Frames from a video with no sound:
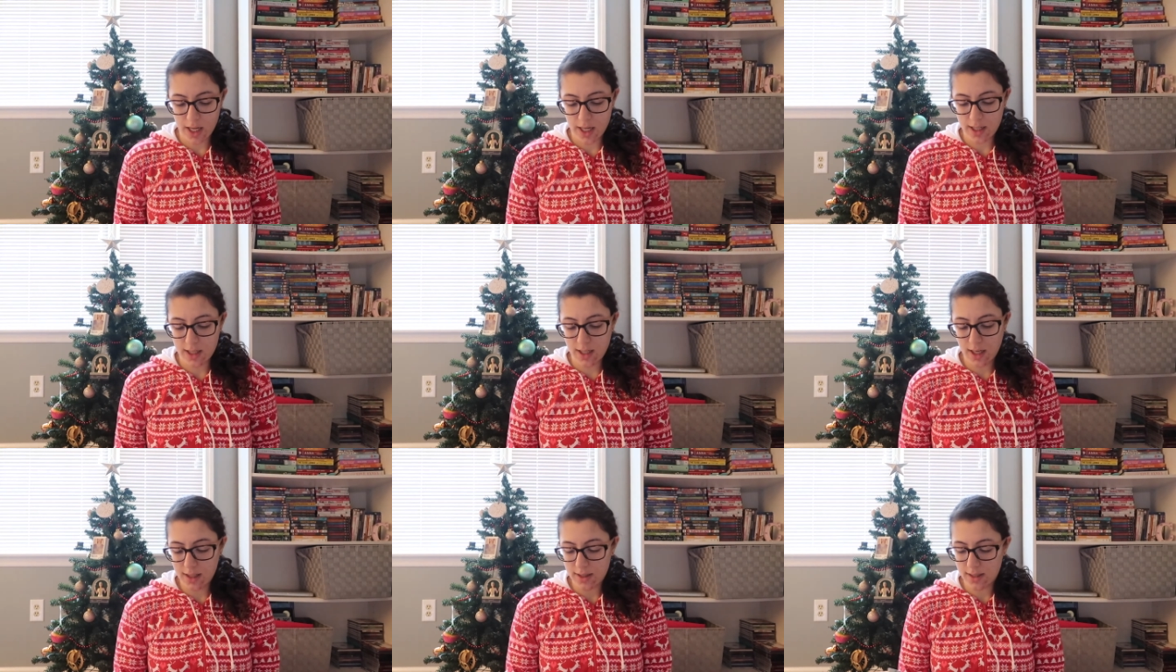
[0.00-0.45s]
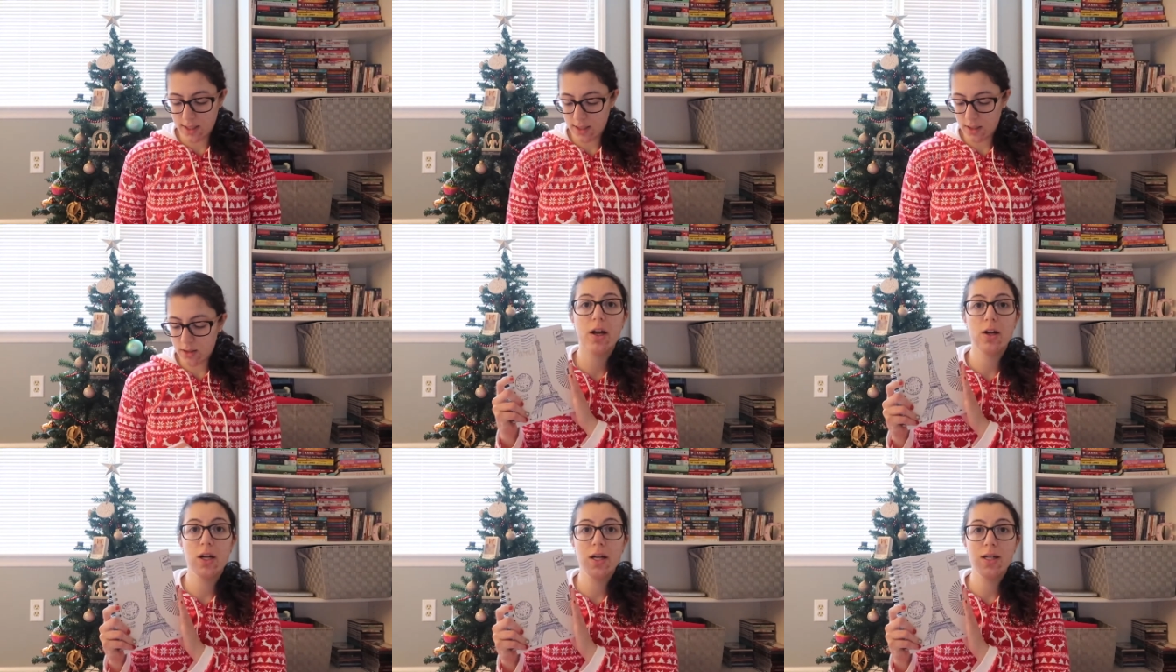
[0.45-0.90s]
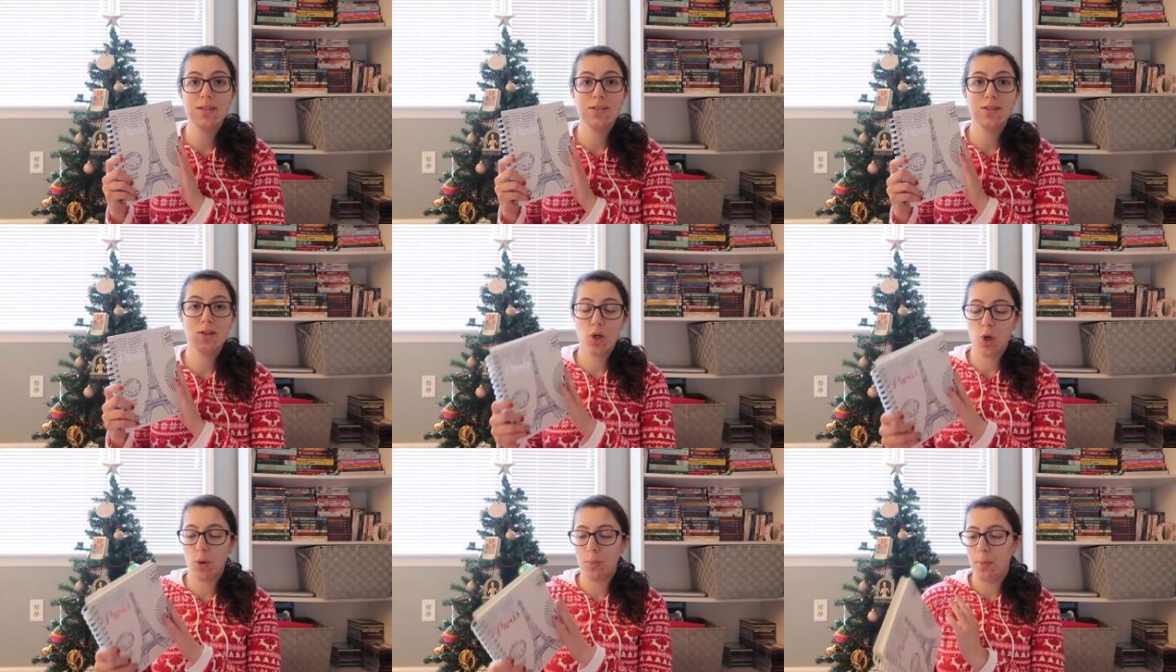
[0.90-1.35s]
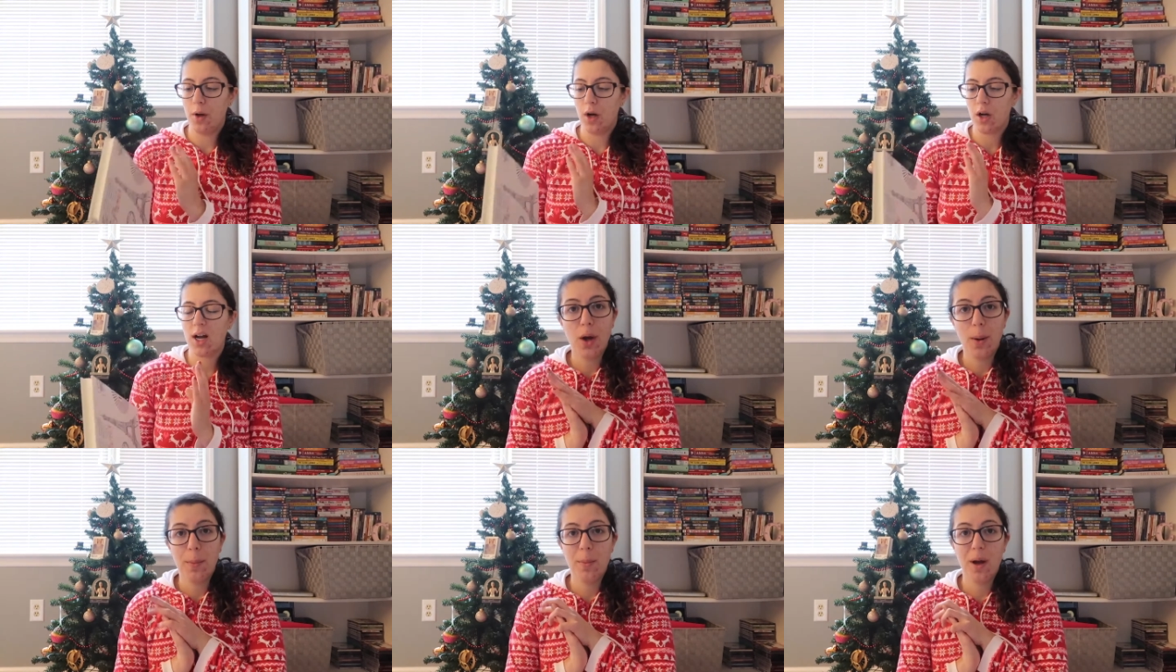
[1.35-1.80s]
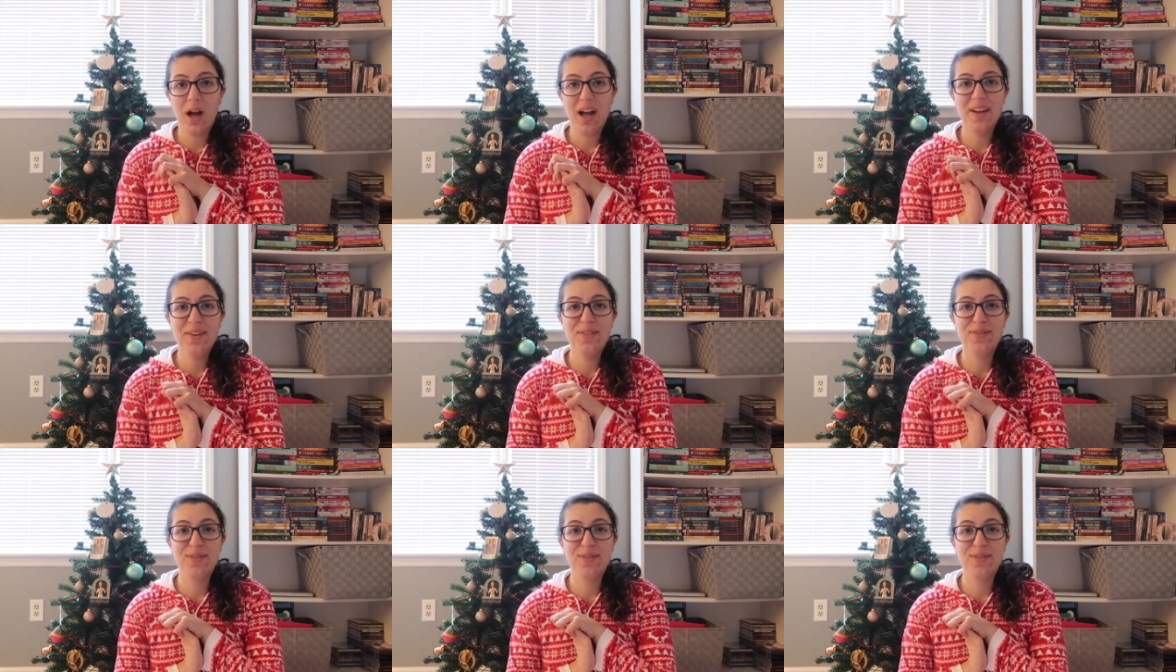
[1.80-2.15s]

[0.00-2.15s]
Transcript: I got this Paris notebook from my